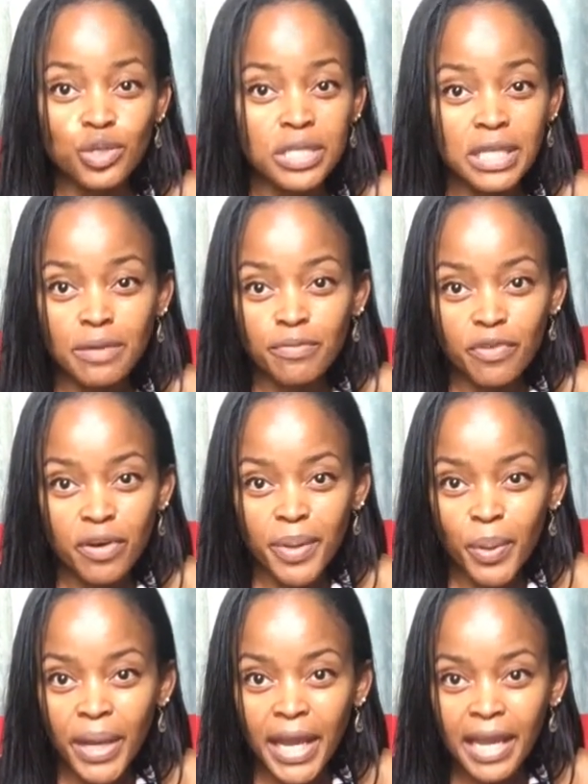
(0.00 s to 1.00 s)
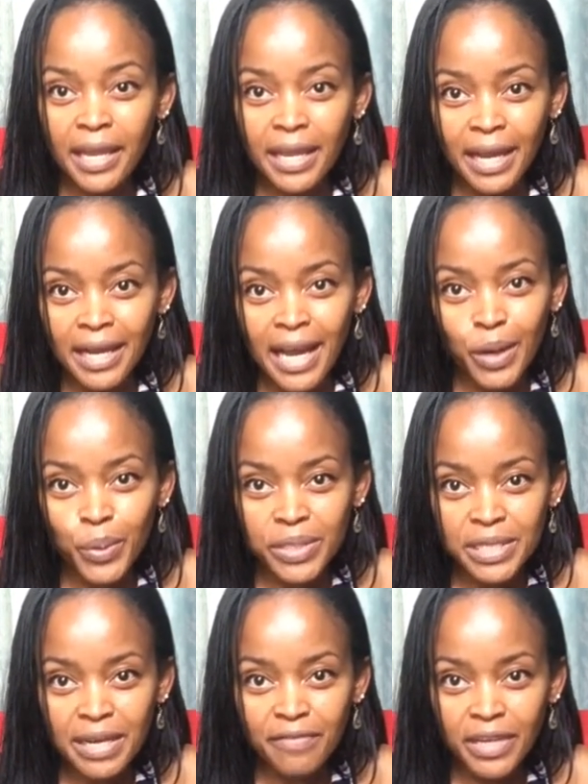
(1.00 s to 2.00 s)
You sleep for about 8-9
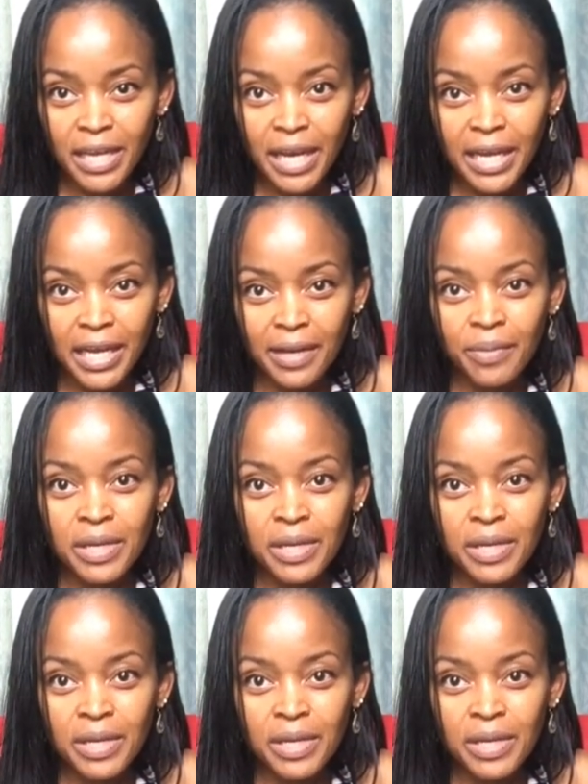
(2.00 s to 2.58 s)
hours every night.